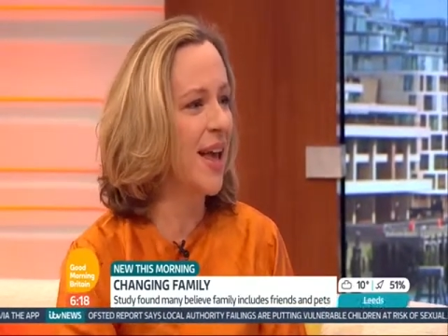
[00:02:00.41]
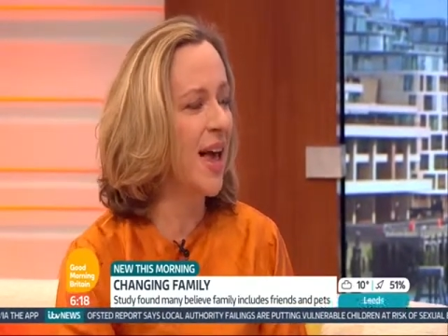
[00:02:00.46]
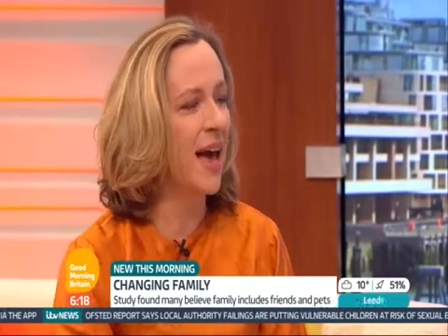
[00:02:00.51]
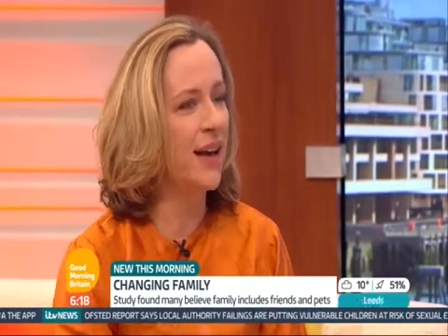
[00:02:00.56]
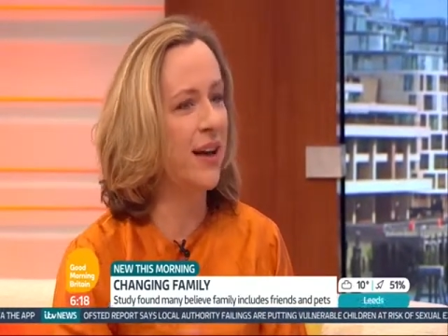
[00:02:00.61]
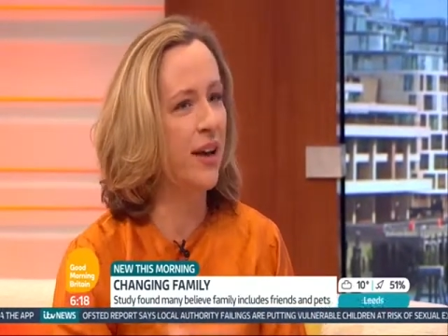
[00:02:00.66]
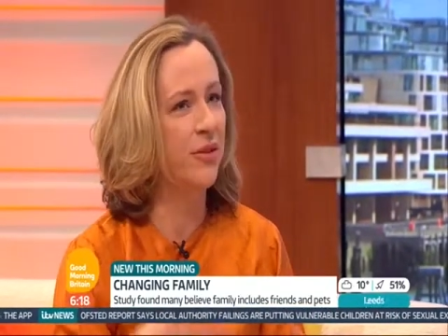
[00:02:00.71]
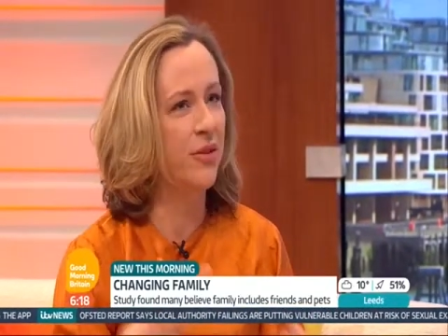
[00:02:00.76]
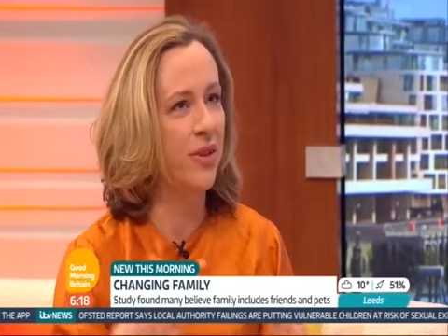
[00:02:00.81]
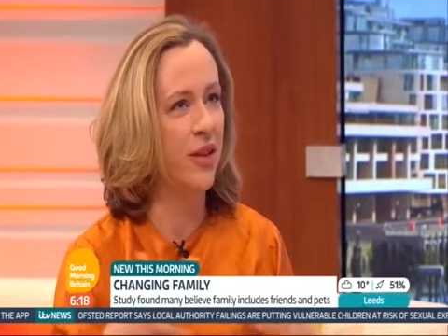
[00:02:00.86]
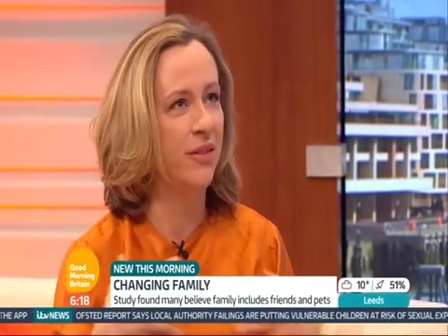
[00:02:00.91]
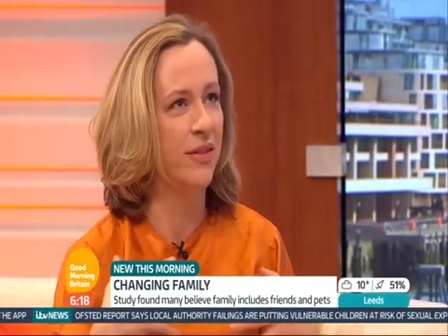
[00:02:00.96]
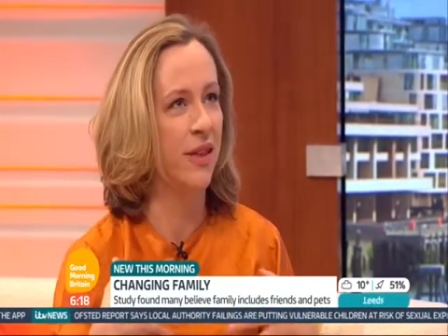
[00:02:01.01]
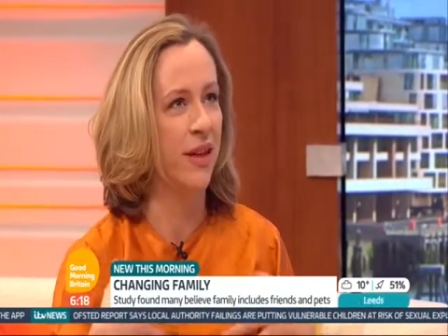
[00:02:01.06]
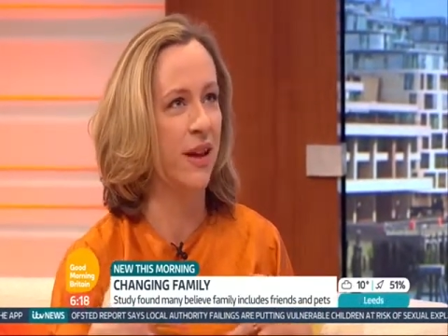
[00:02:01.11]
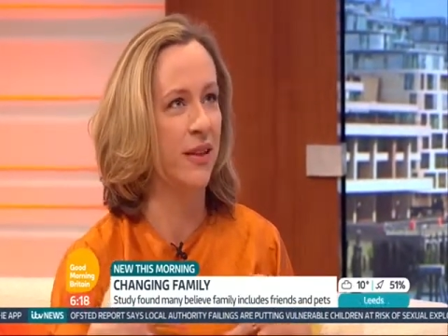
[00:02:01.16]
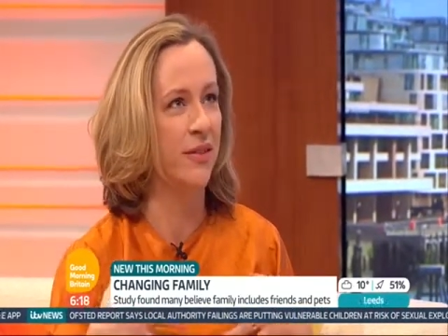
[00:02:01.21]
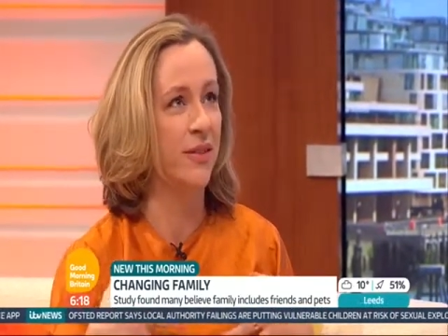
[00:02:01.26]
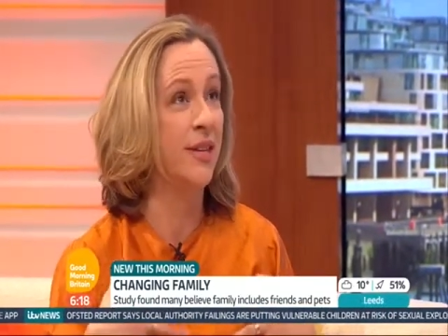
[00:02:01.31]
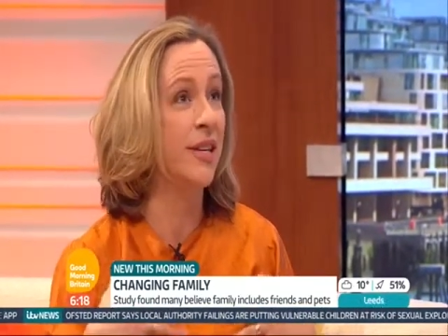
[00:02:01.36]
And I think that
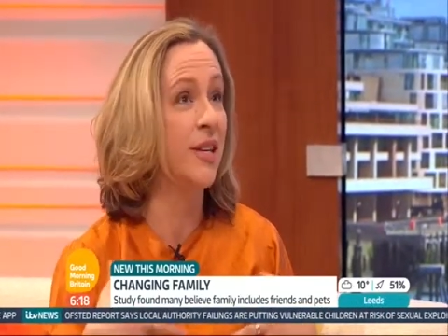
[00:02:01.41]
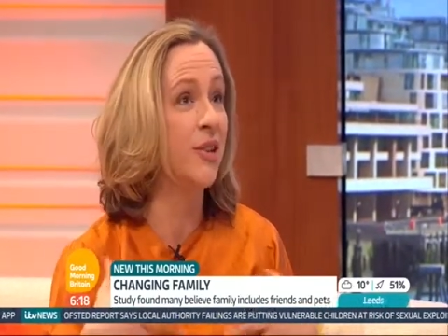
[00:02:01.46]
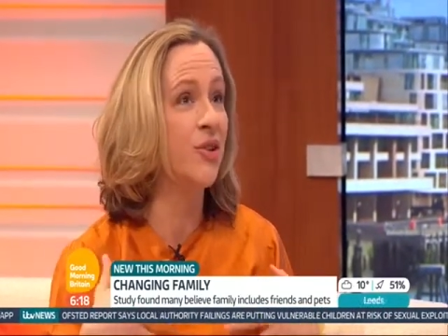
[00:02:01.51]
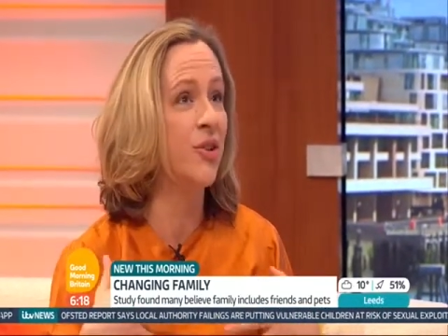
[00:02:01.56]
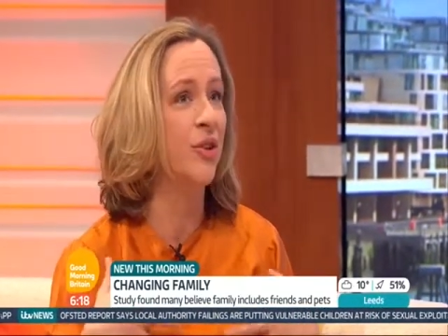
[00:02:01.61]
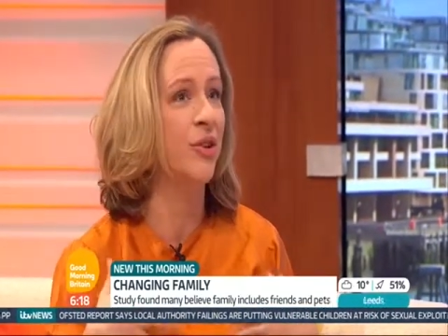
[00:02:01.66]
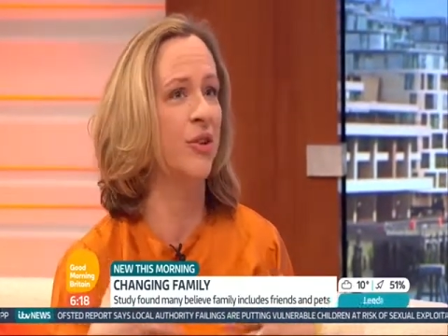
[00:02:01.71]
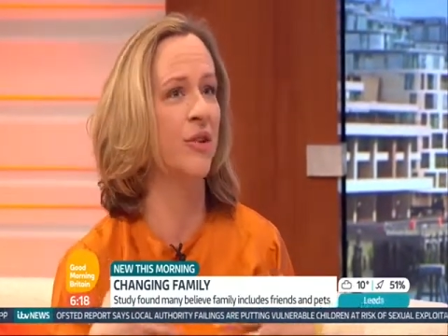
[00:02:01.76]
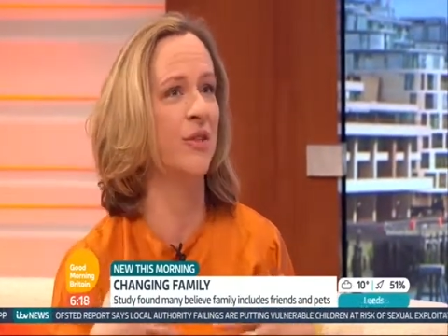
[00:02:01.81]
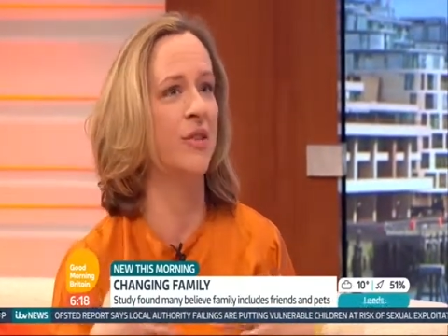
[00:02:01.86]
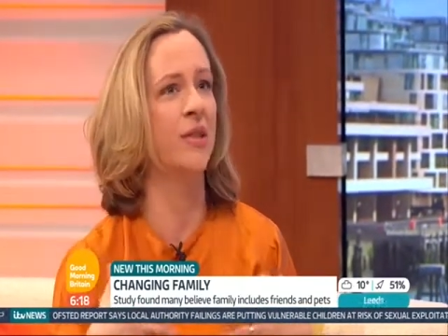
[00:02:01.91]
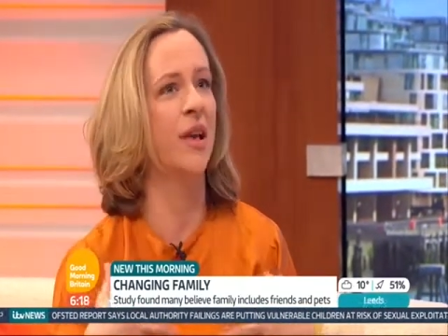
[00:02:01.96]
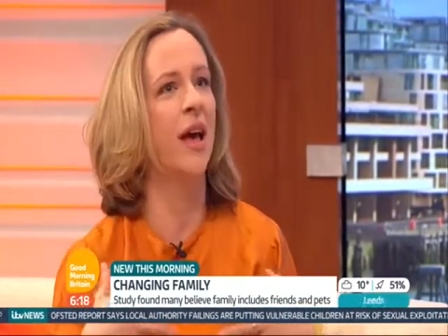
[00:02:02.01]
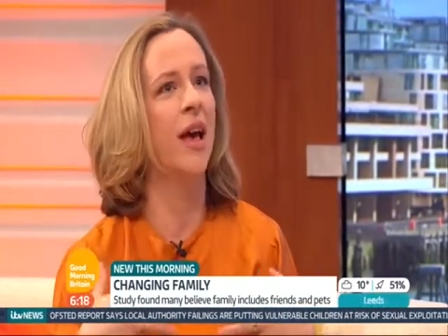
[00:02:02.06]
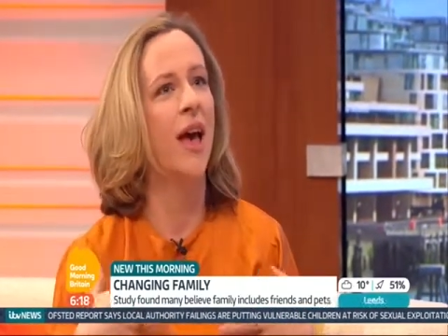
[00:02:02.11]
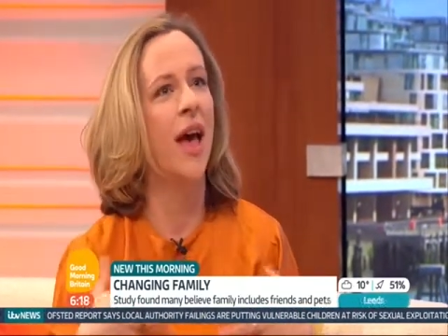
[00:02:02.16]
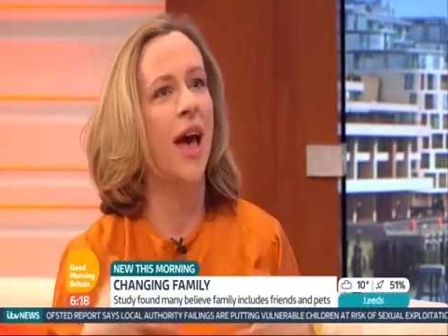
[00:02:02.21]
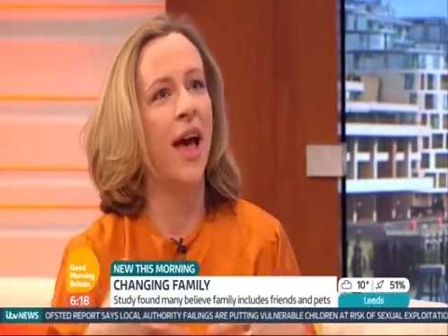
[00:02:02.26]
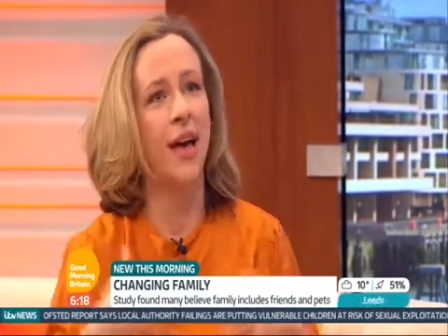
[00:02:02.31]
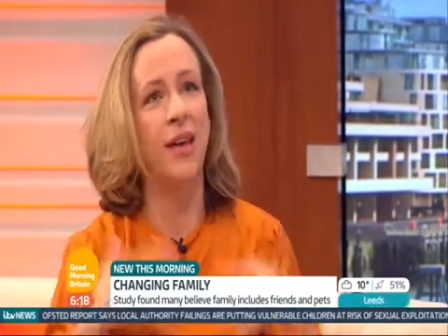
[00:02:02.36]
as teachers,
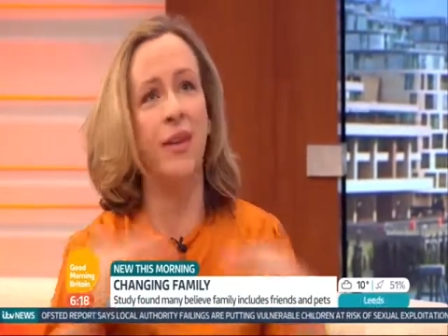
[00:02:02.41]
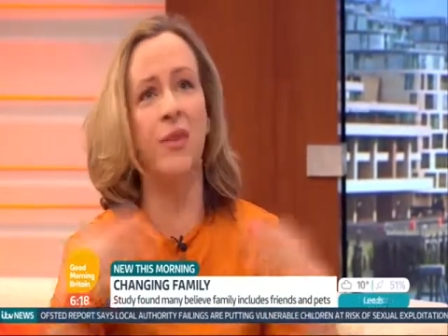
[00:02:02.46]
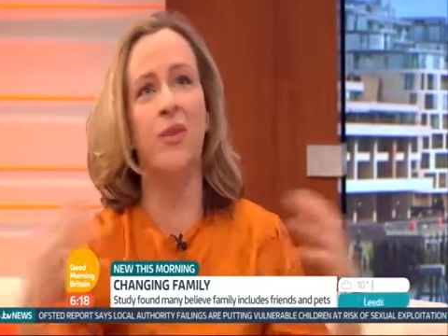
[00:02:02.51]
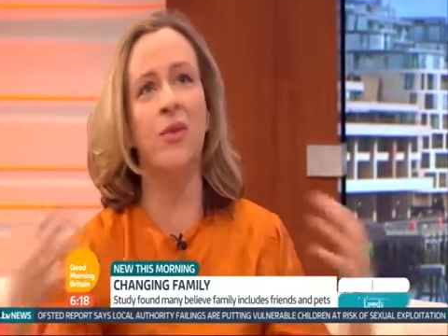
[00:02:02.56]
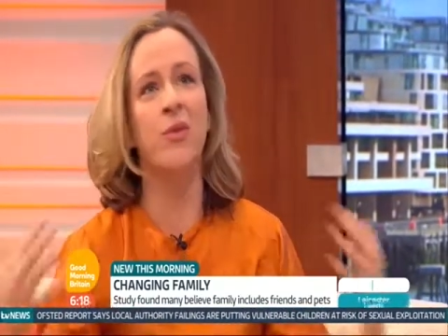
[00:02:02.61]
as